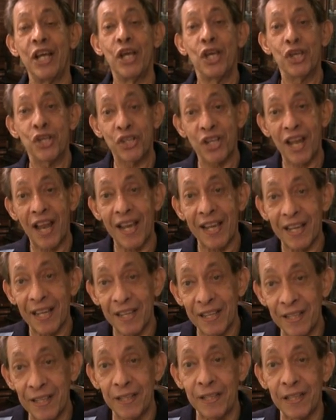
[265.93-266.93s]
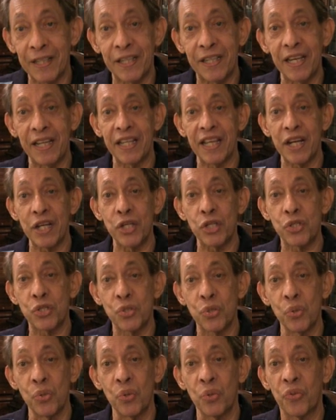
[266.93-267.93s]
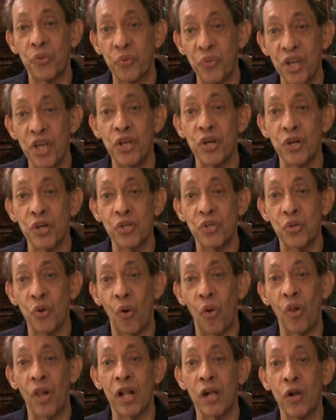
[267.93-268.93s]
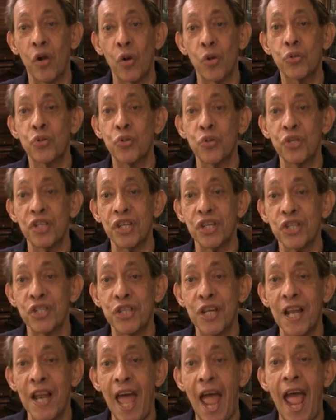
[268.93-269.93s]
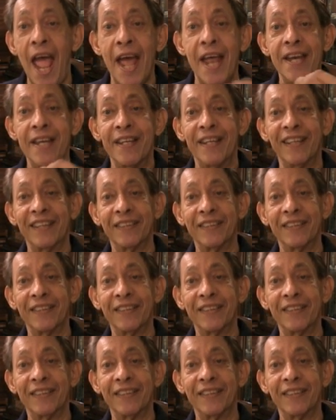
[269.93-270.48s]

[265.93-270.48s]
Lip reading: It's like a little kid that is 2 or 3 years old and goes to Disneyland.